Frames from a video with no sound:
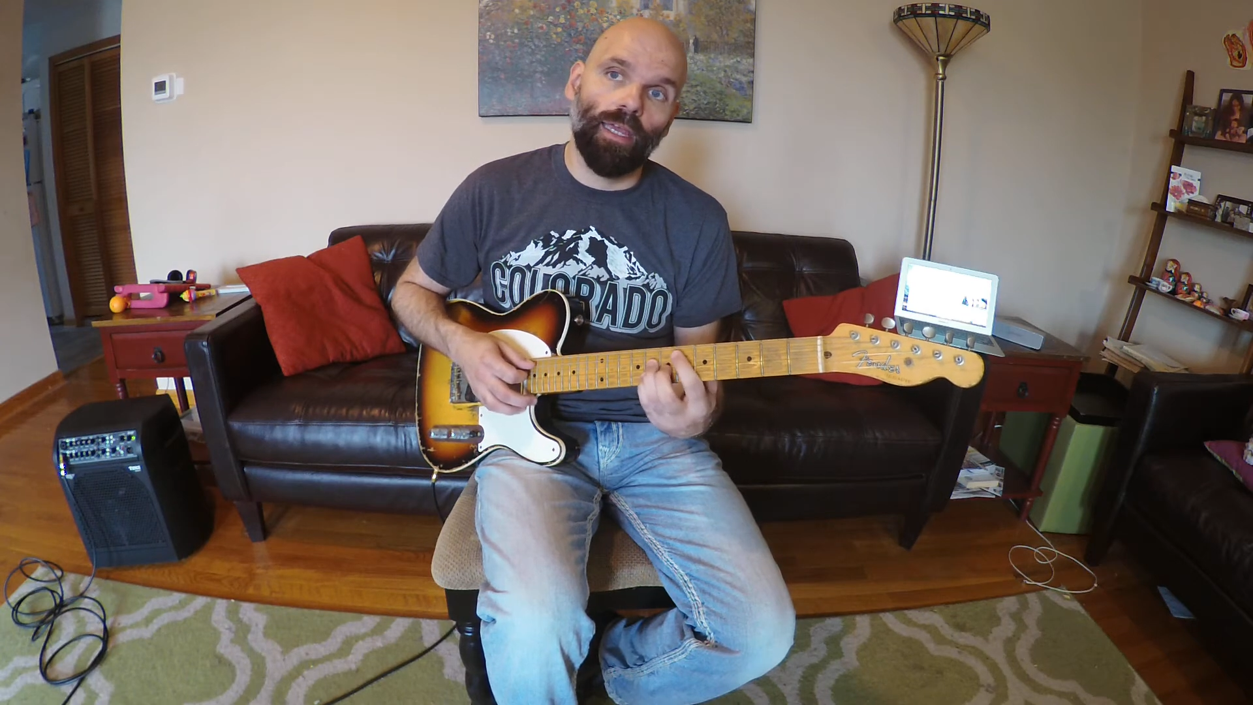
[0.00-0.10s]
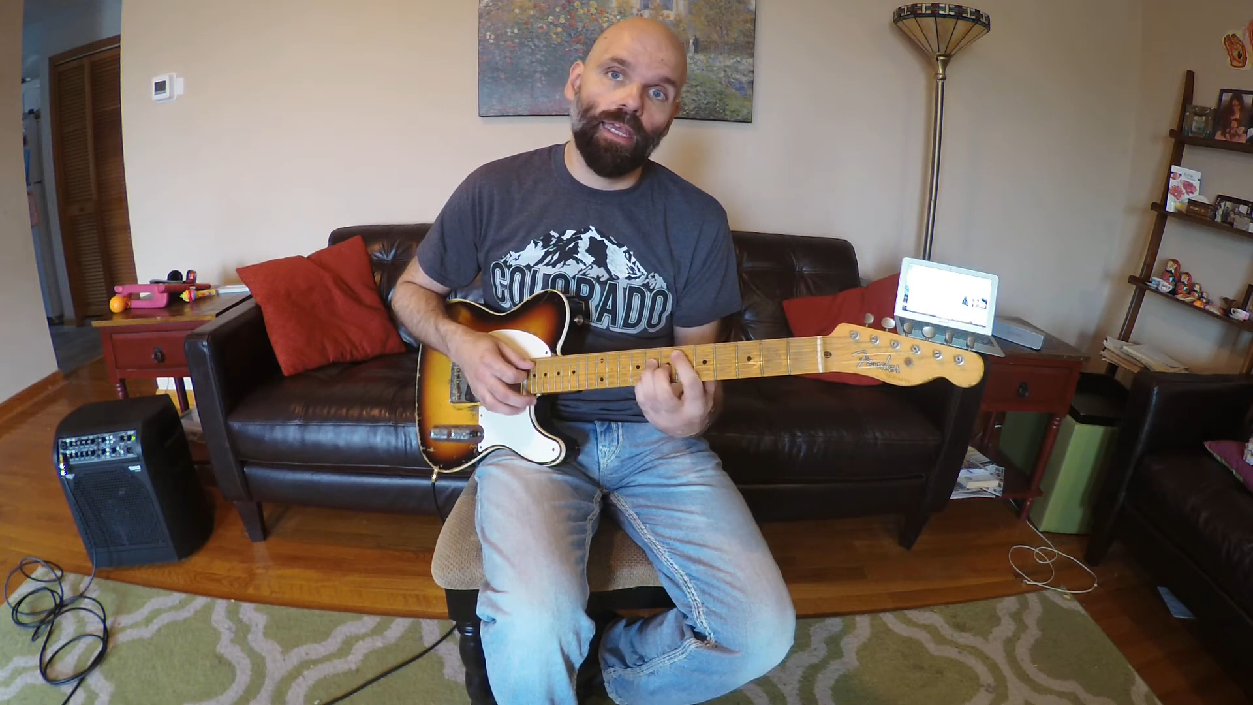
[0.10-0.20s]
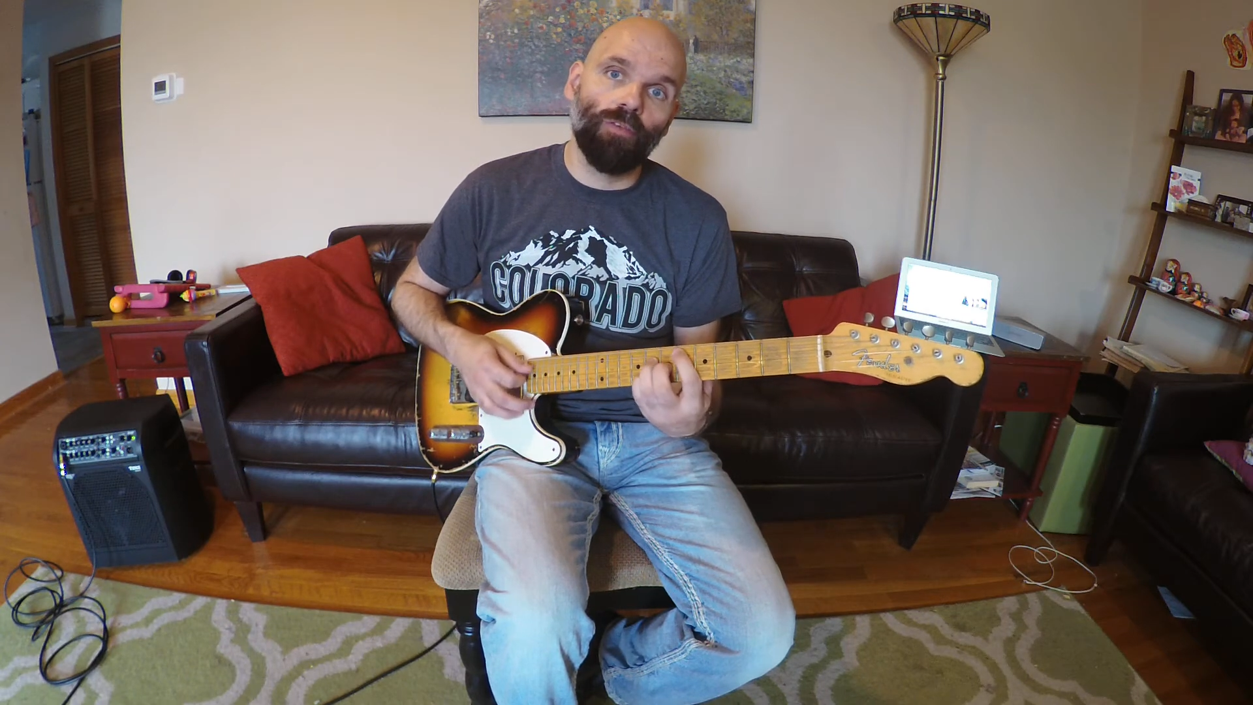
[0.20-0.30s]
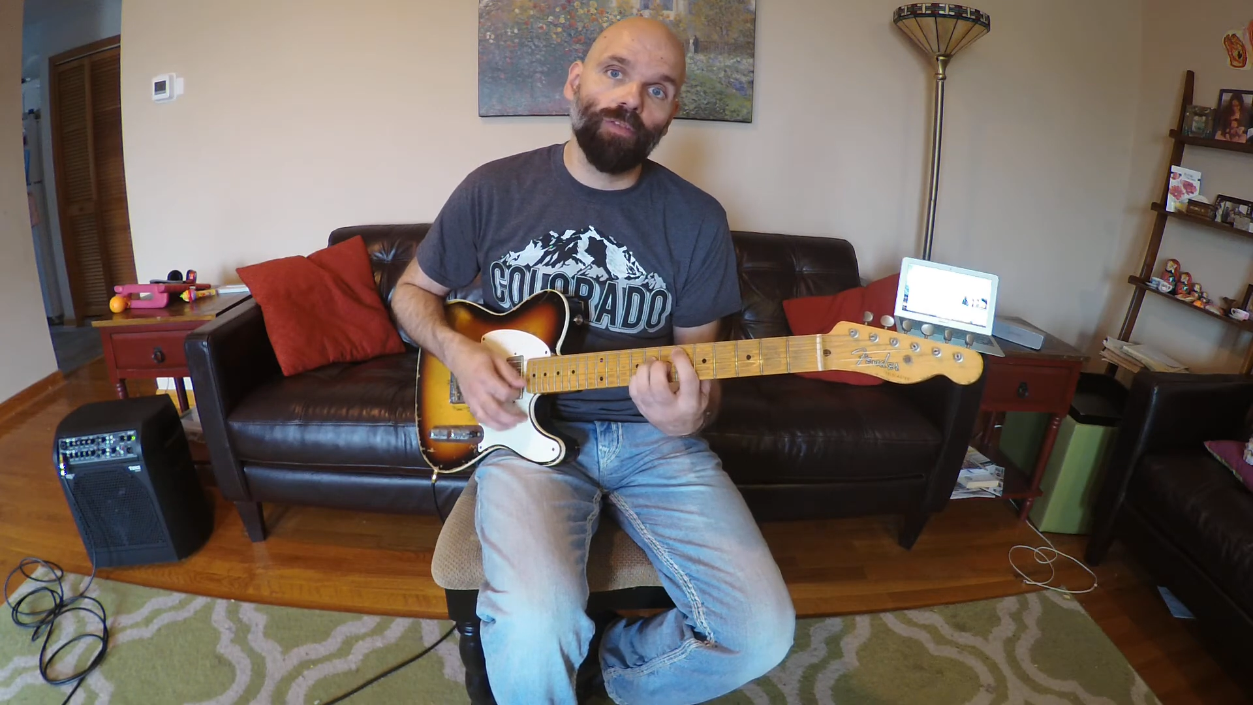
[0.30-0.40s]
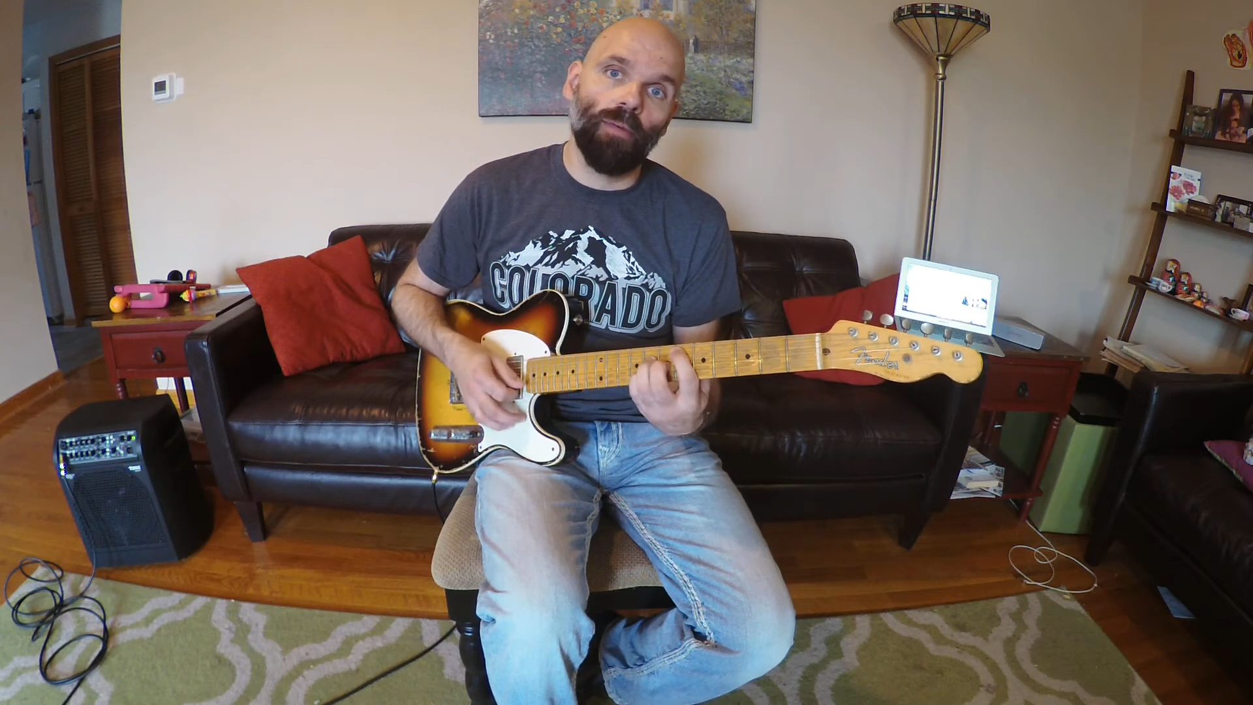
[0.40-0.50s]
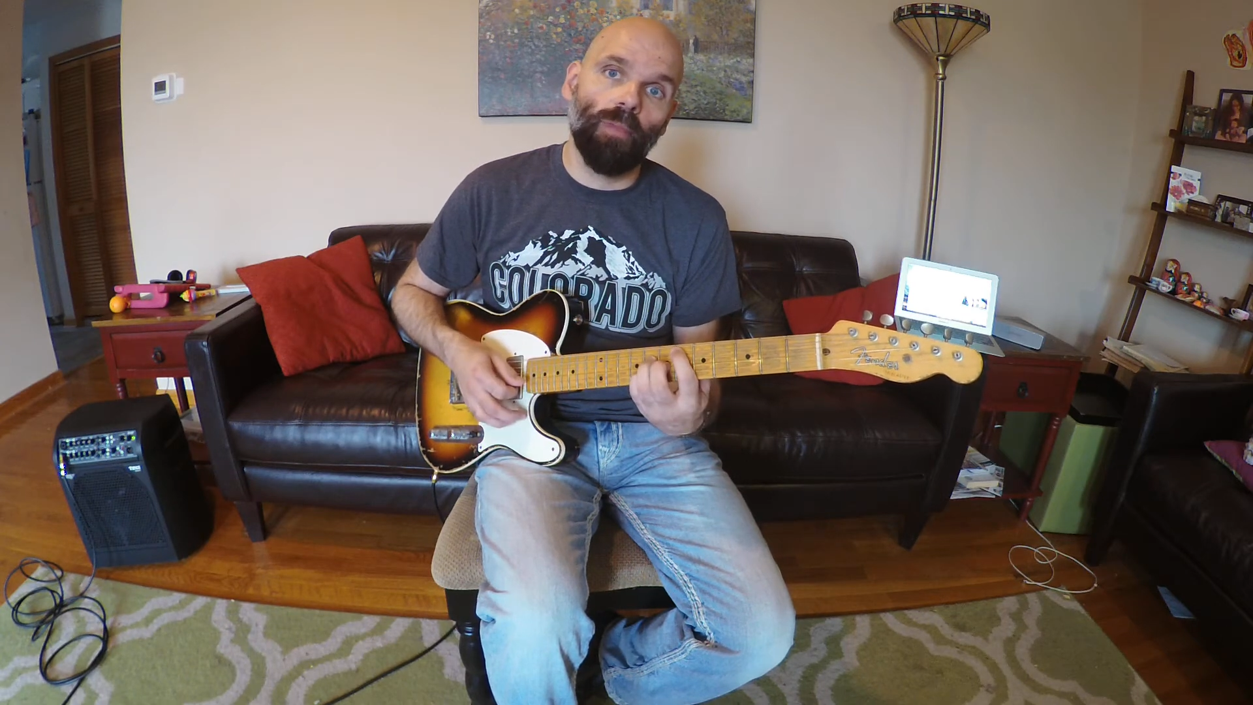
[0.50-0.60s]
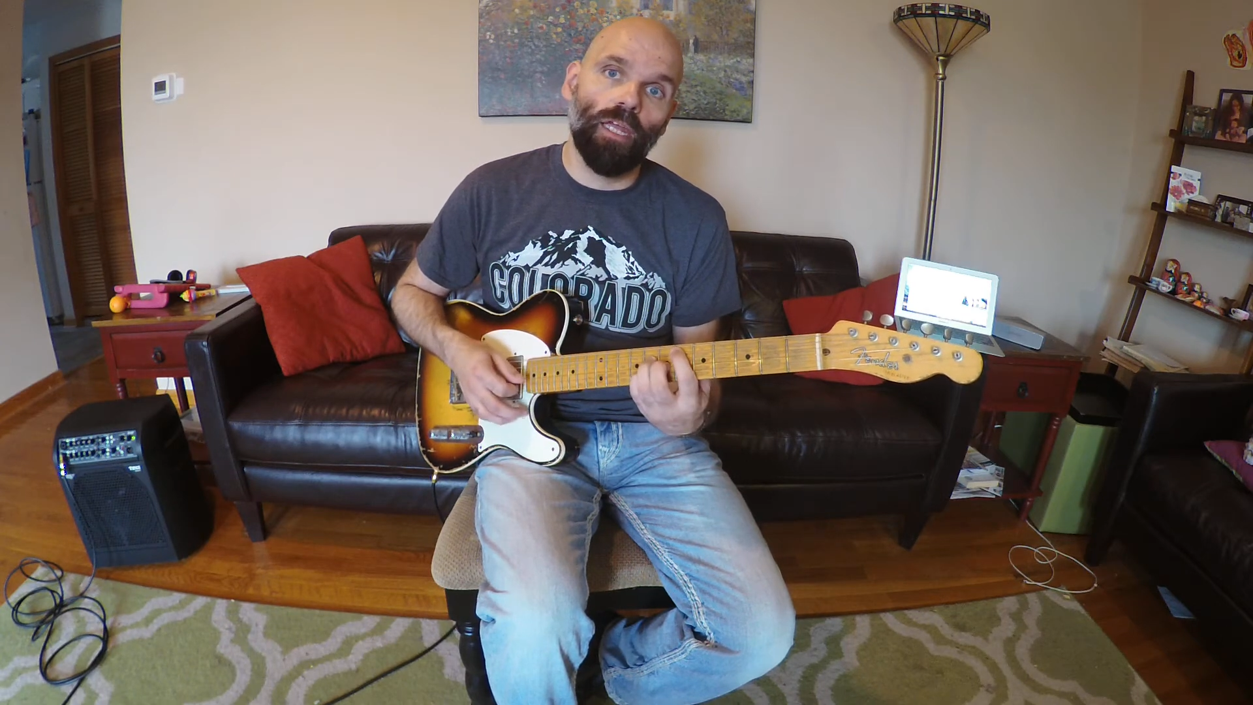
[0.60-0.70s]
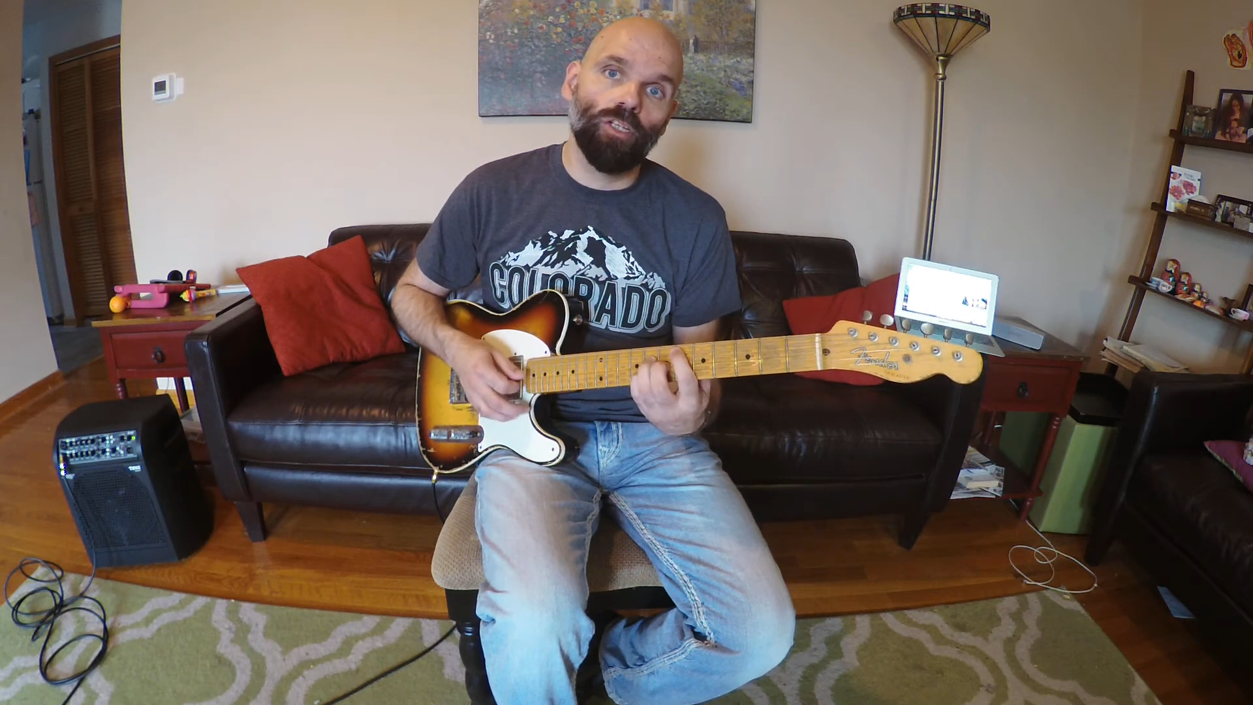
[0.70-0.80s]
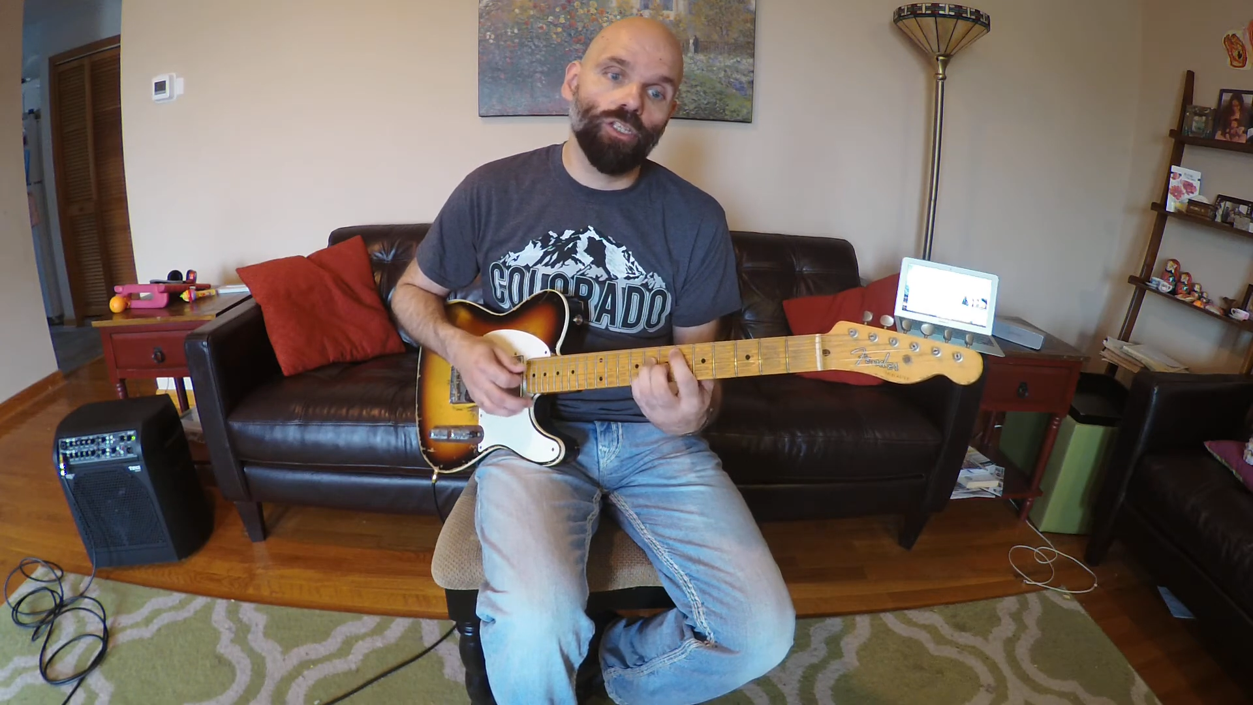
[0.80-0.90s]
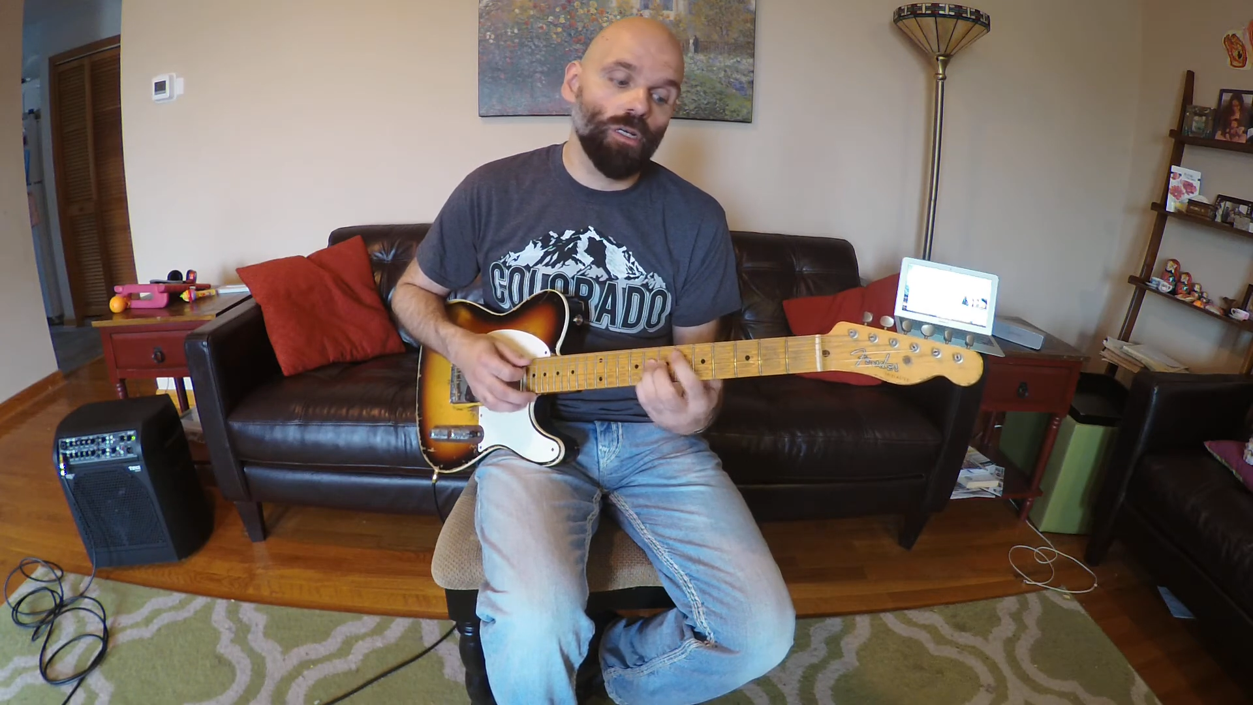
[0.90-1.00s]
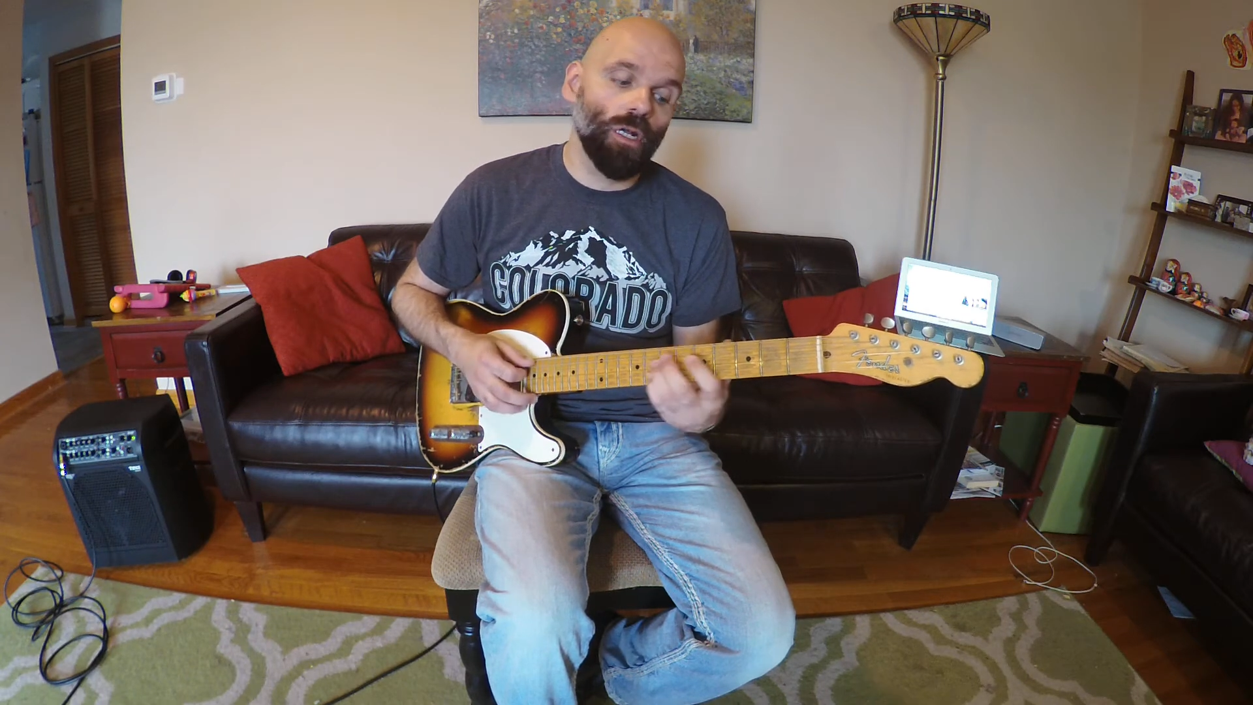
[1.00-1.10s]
E flat major,